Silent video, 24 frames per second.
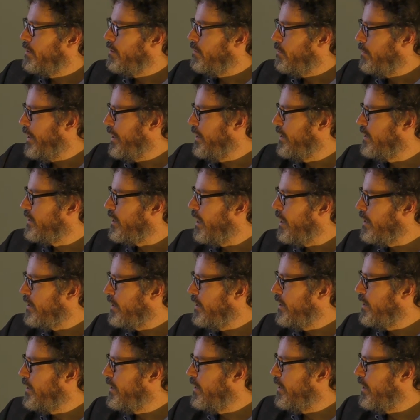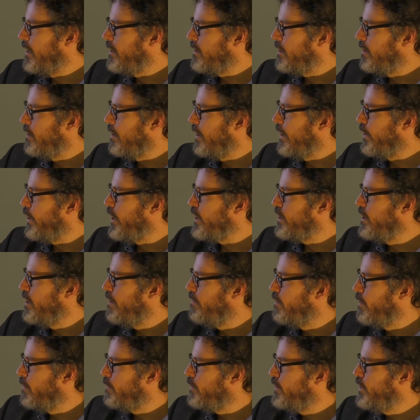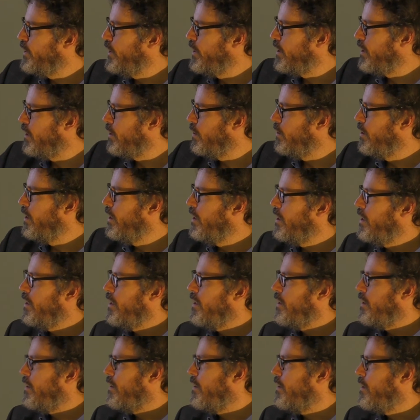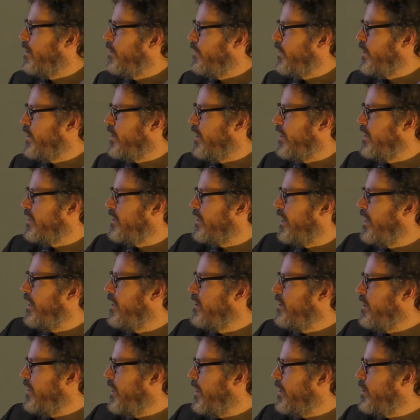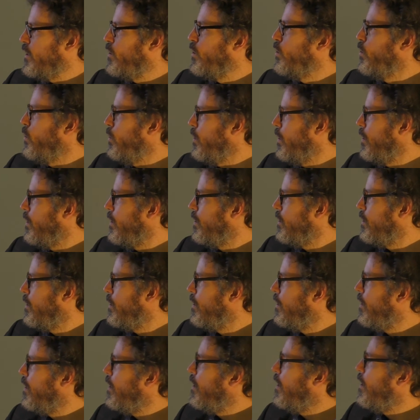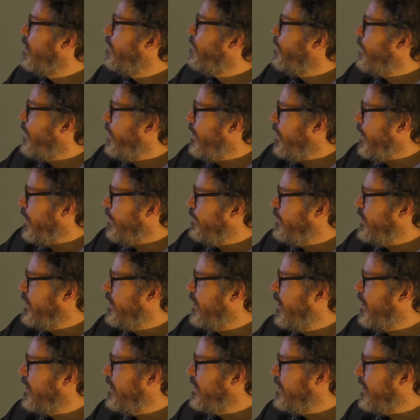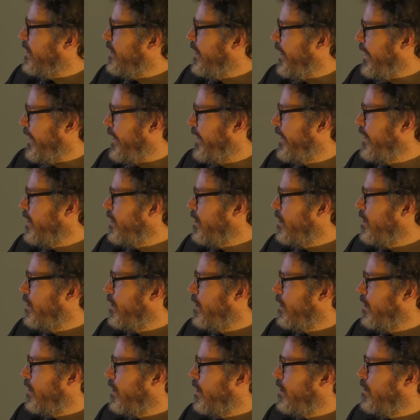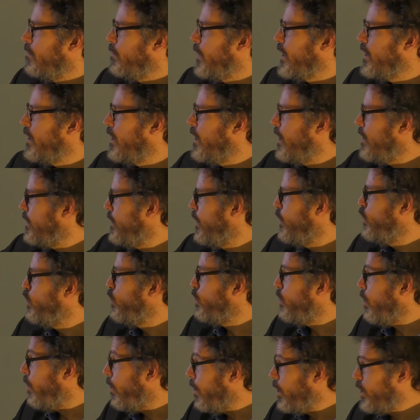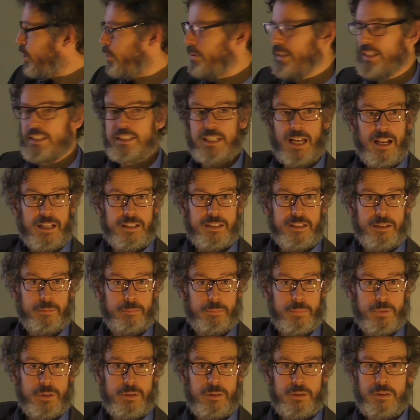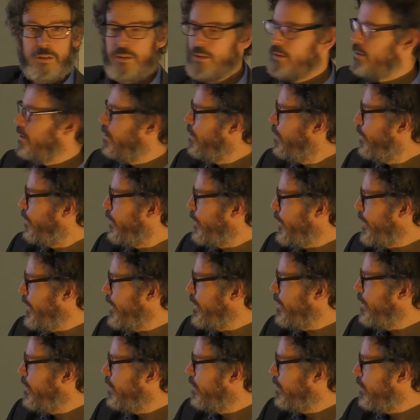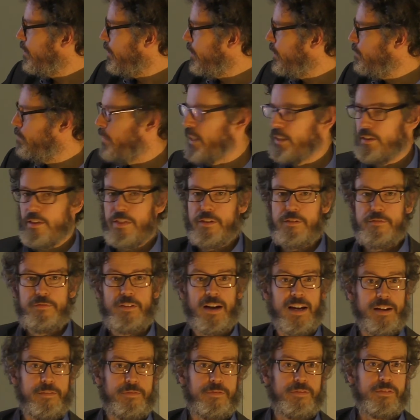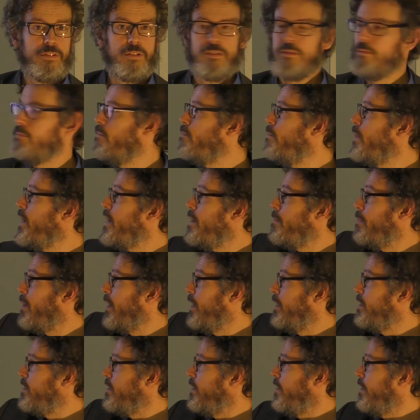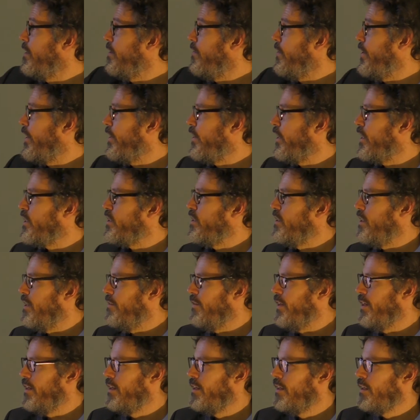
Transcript: While insulting, he has an aggression level of 0. If he stays silent, he has 2. If Zidane is attacking, Materazzi should also insult him. 3 is better than 5, minimizing the aggression level.